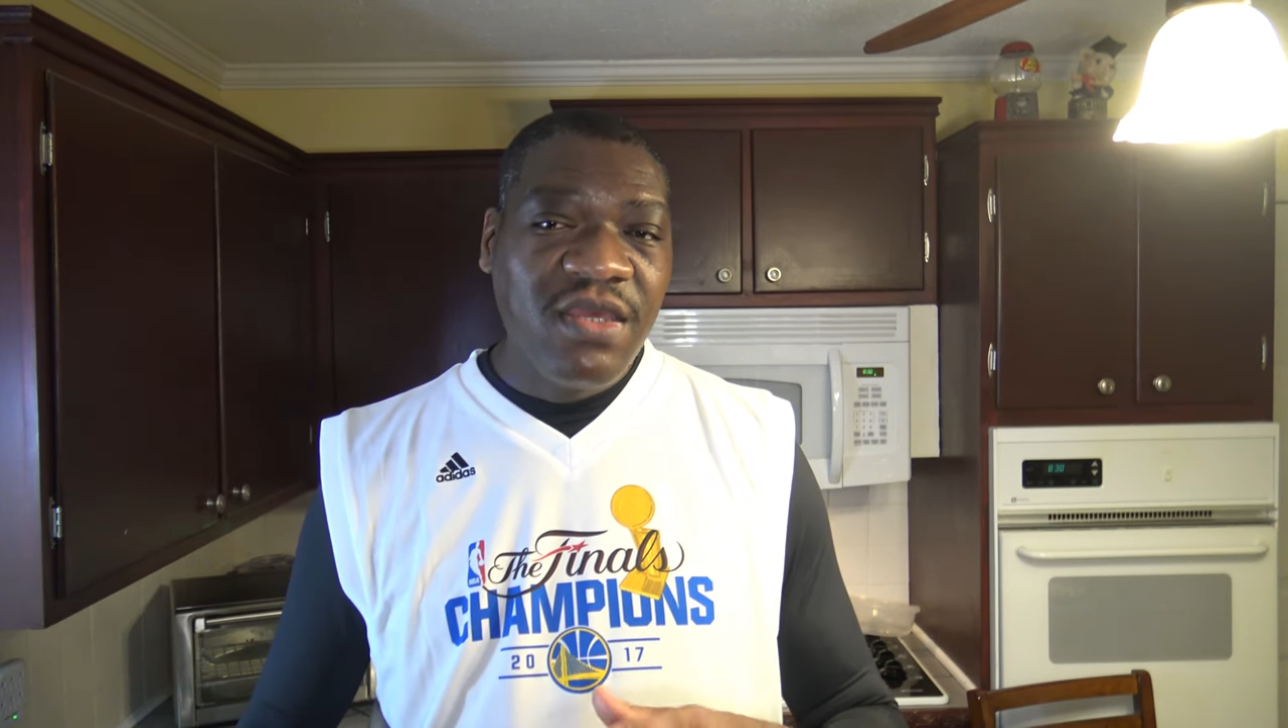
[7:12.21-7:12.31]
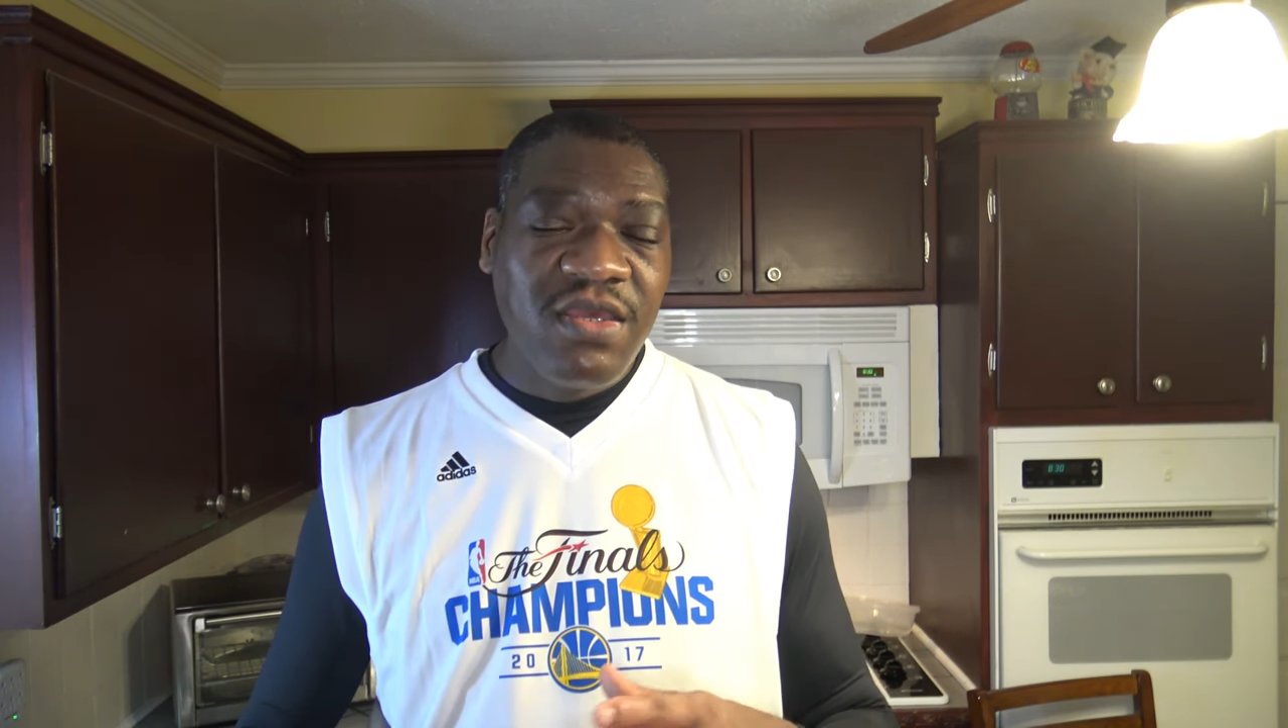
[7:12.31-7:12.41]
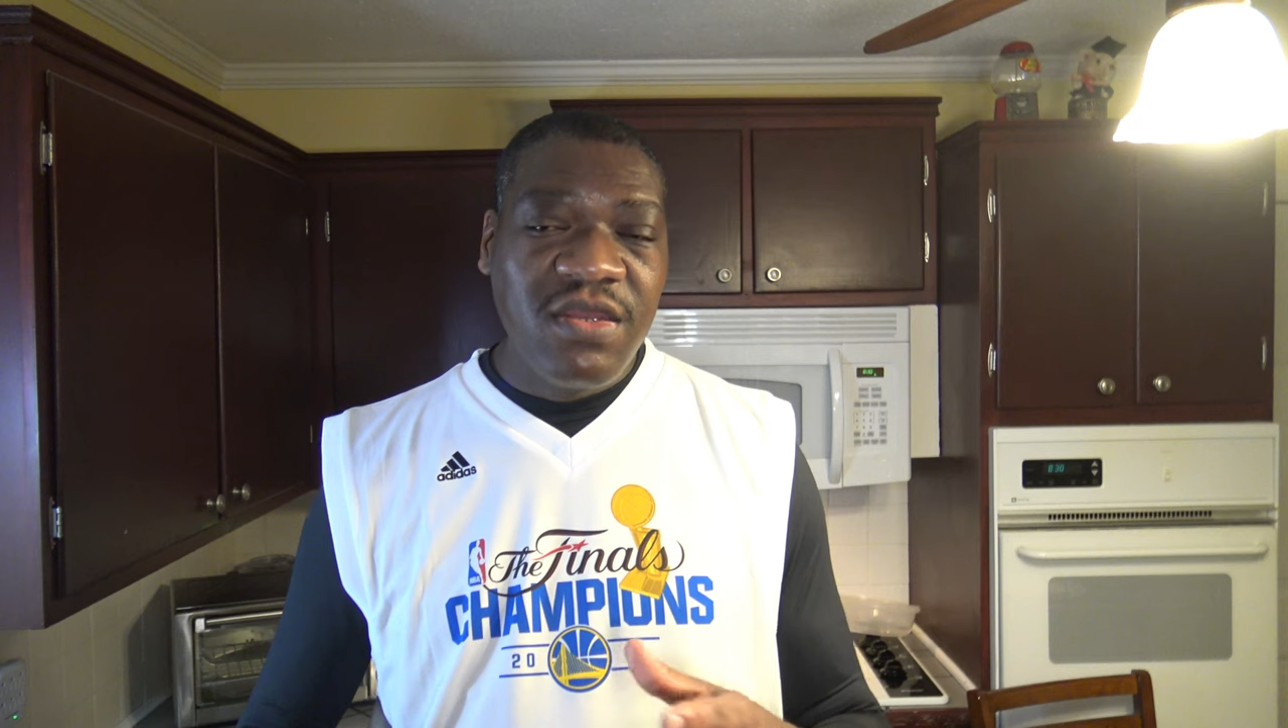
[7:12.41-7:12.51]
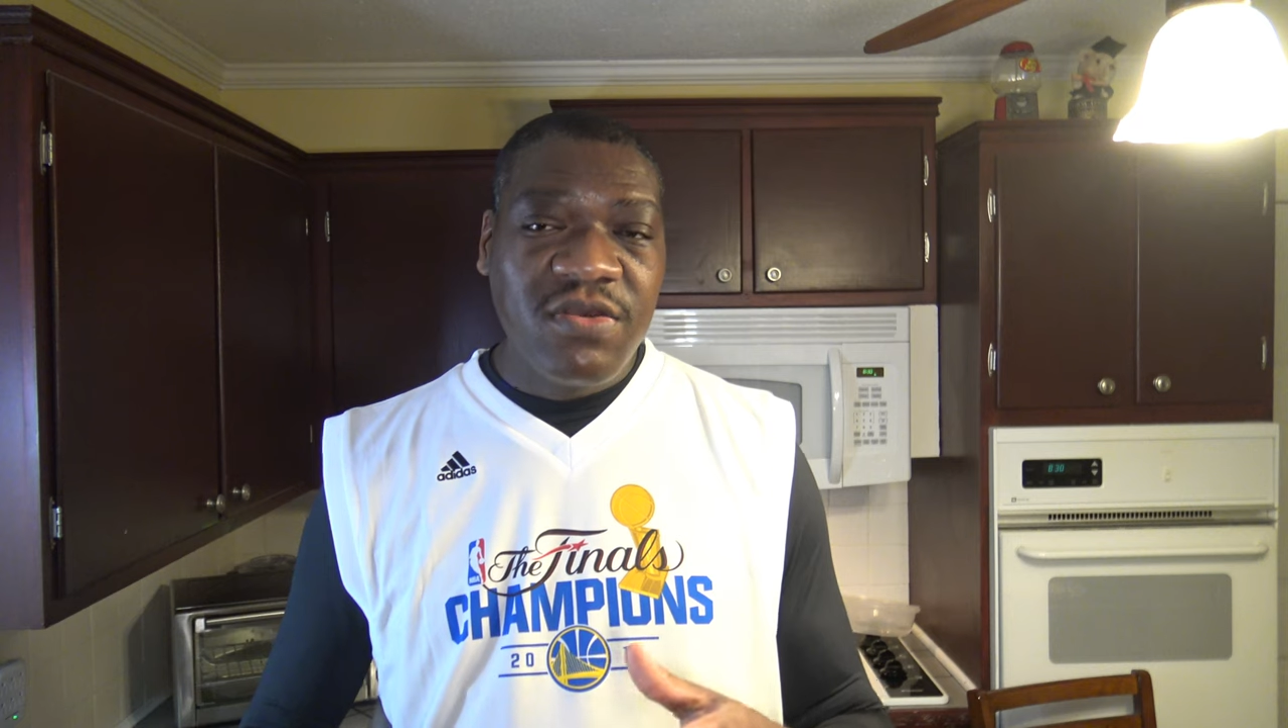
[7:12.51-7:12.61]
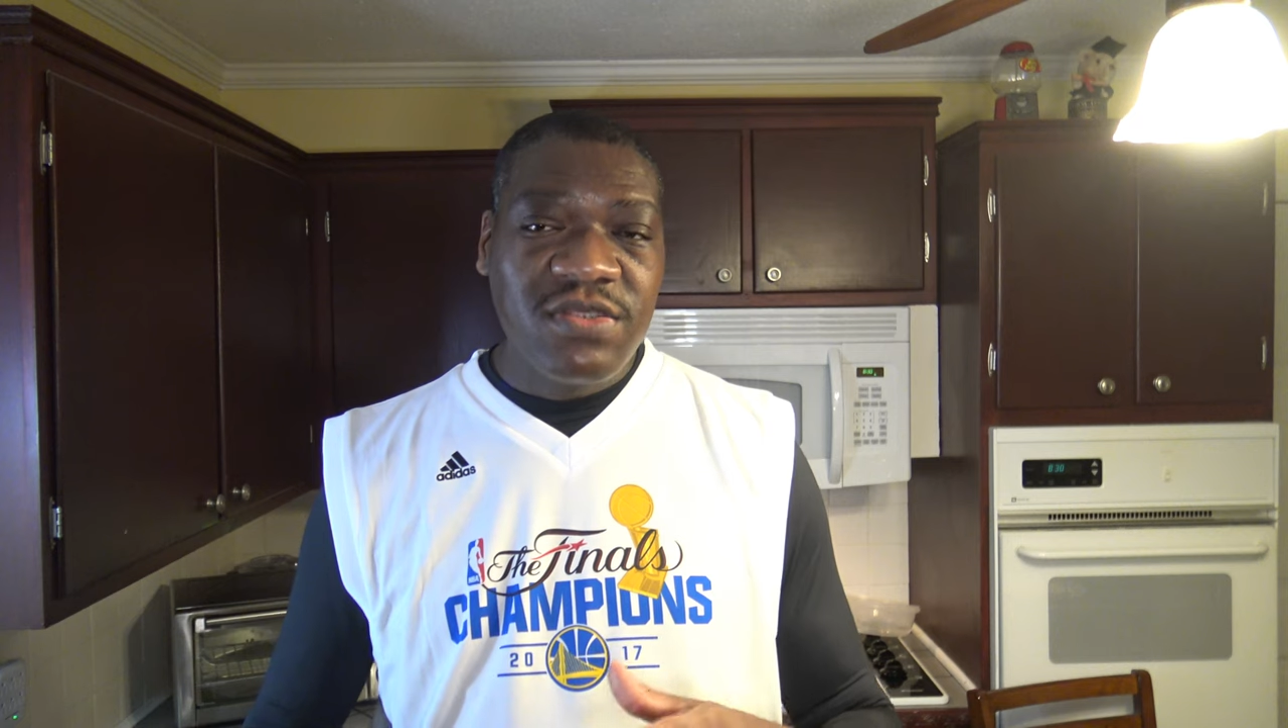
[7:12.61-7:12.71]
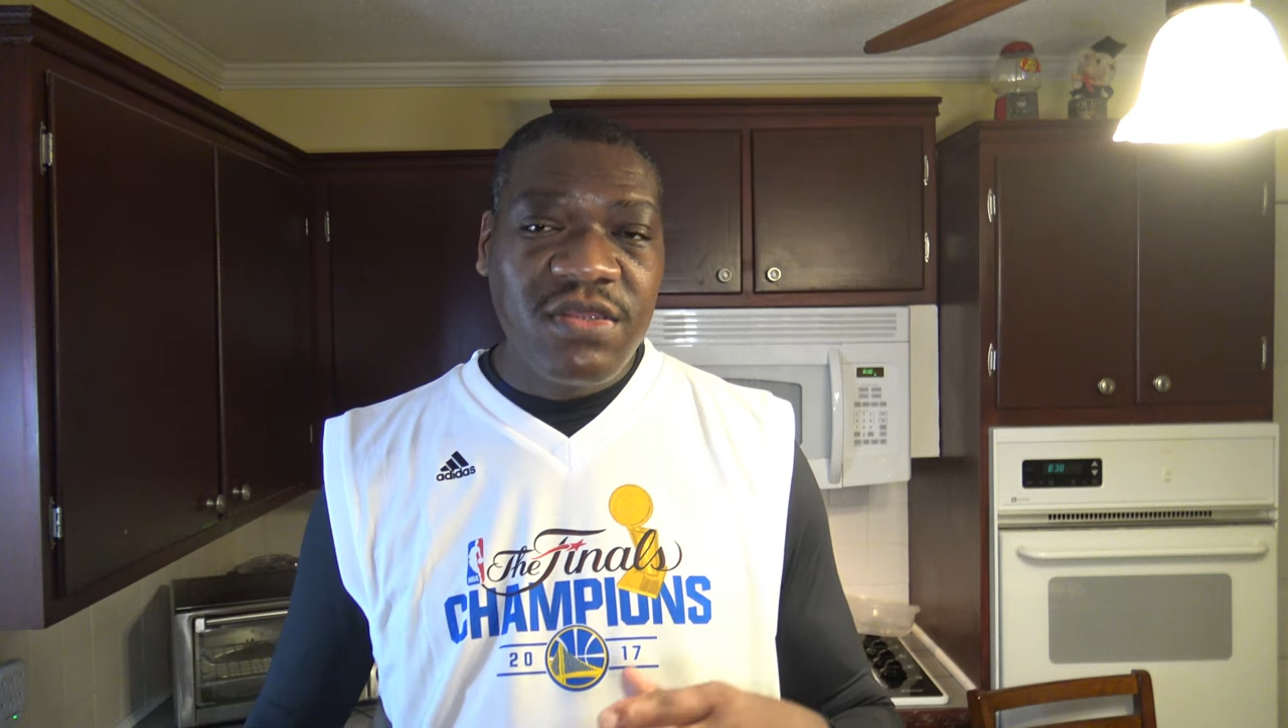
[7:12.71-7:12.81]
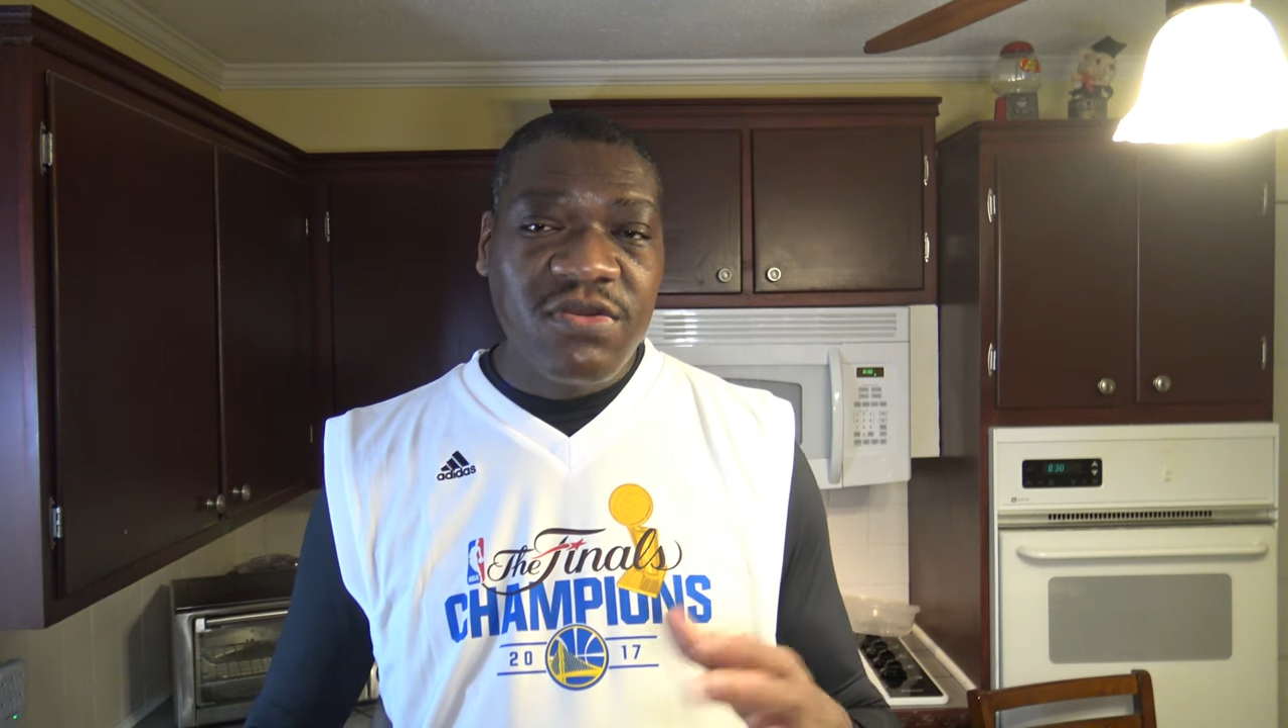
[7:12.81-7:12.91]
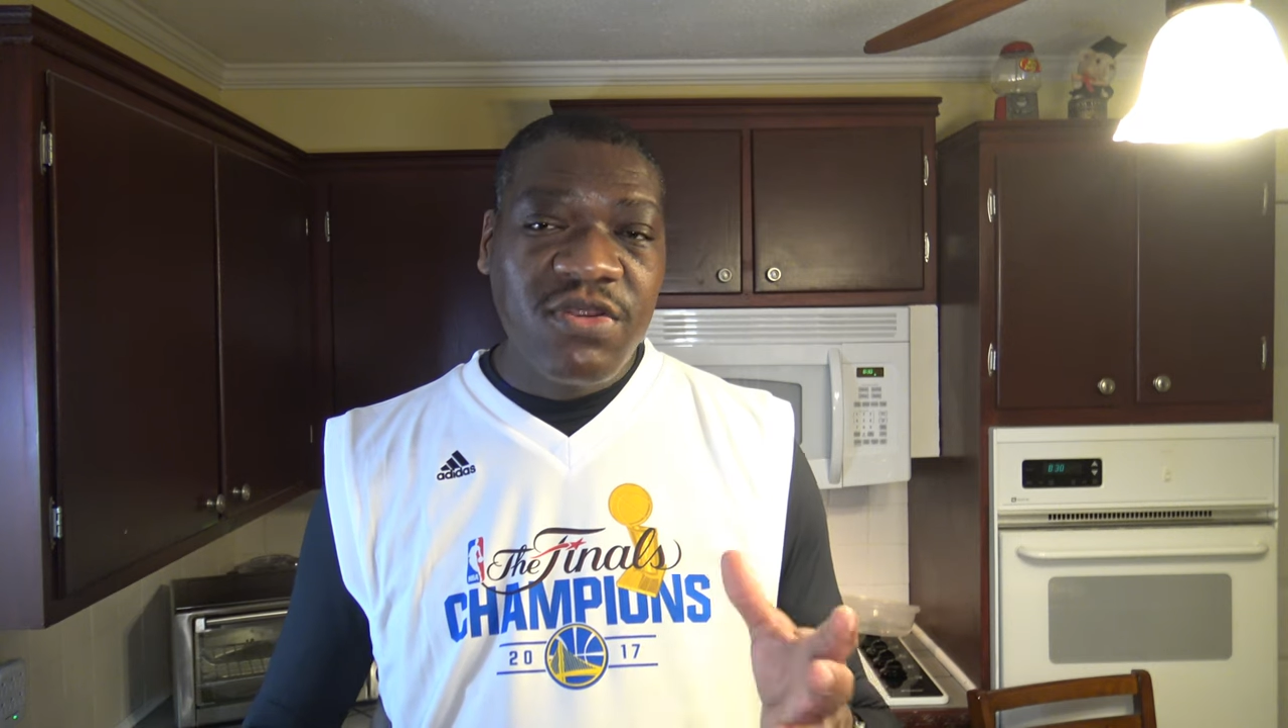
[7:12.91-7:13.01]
you know 30